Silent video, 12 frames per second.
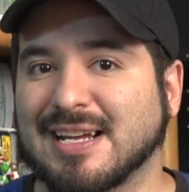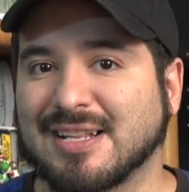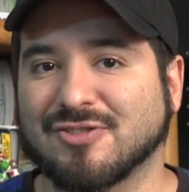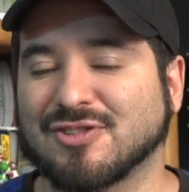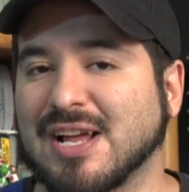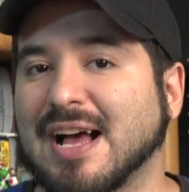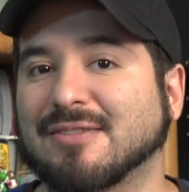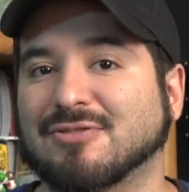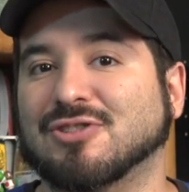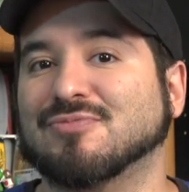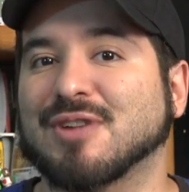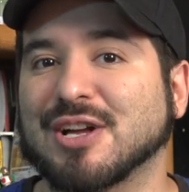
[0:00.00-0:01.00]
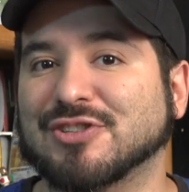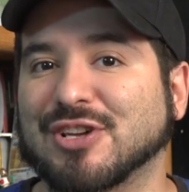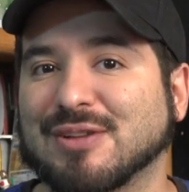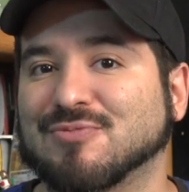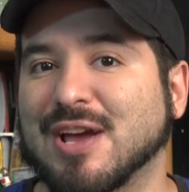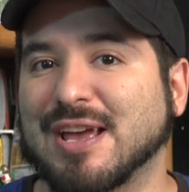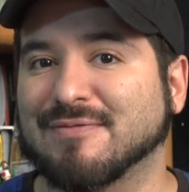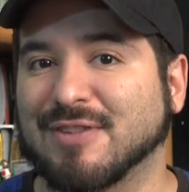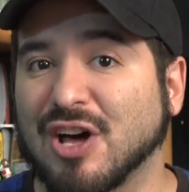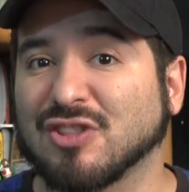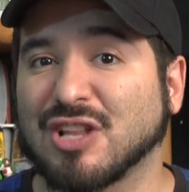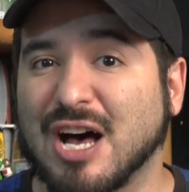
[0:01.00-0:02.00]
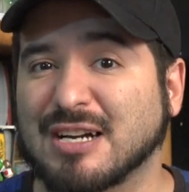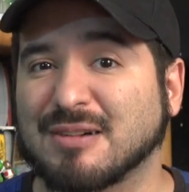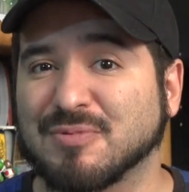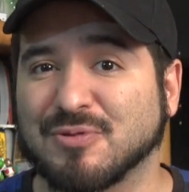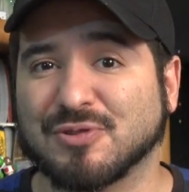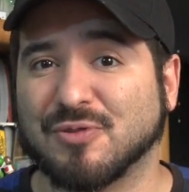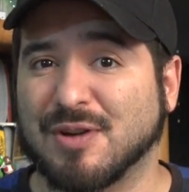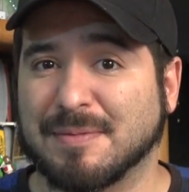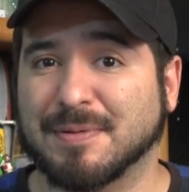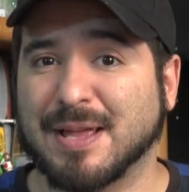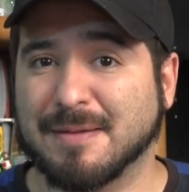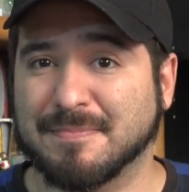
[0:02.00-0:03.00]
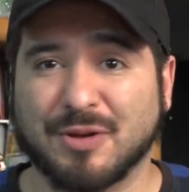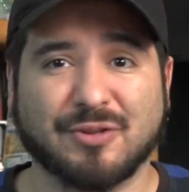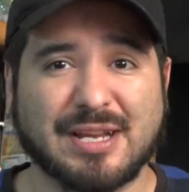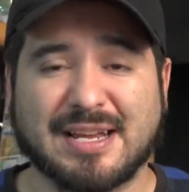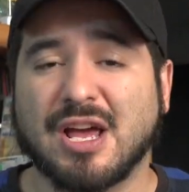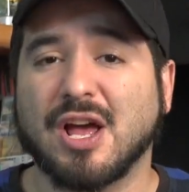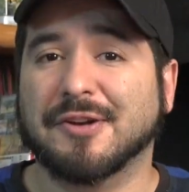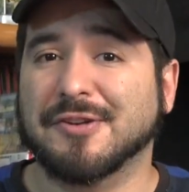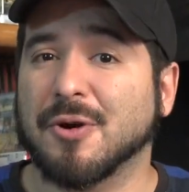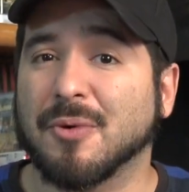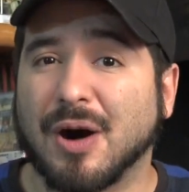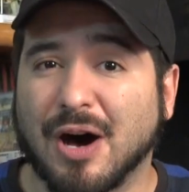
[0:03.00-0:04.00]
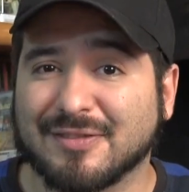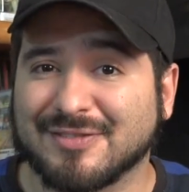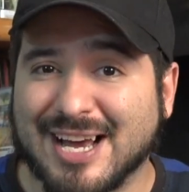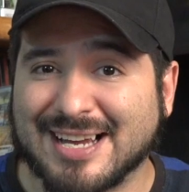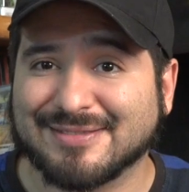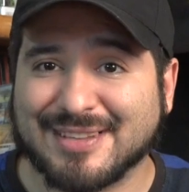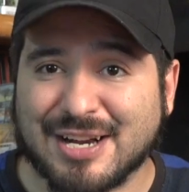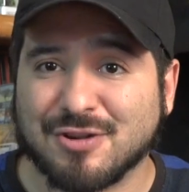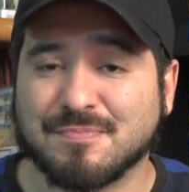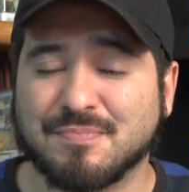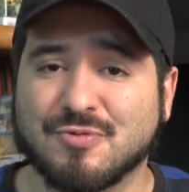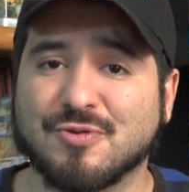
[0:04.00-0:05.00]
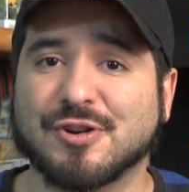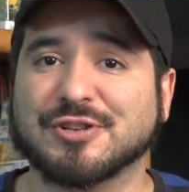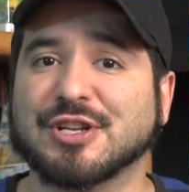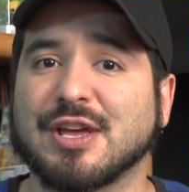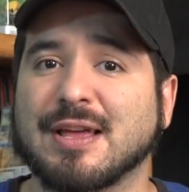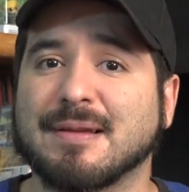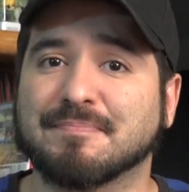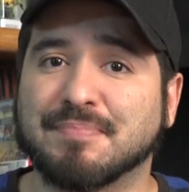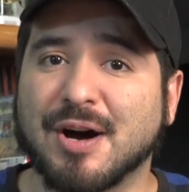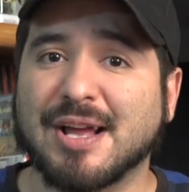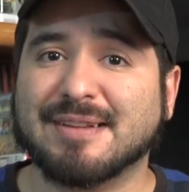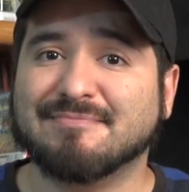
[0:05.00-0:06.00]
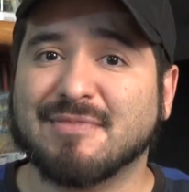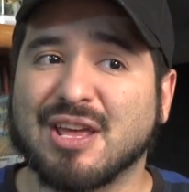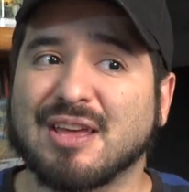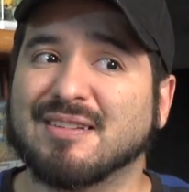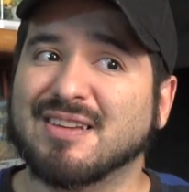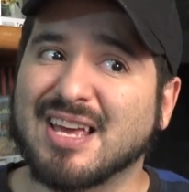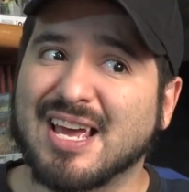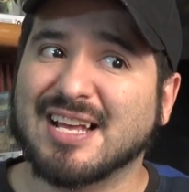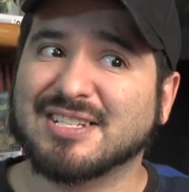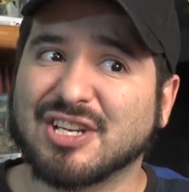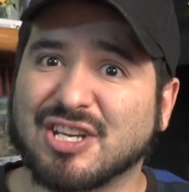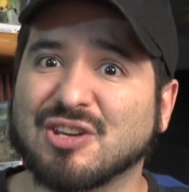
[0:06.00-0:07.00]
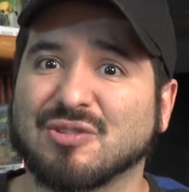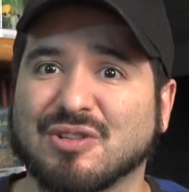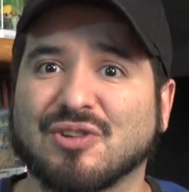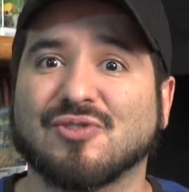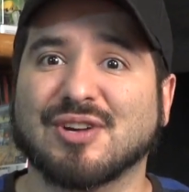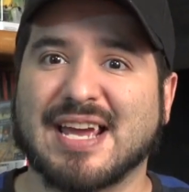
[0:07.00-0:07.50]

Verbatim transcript: There's not too much in way of unlockables or replayability, no online leaderboards, but it's a cute little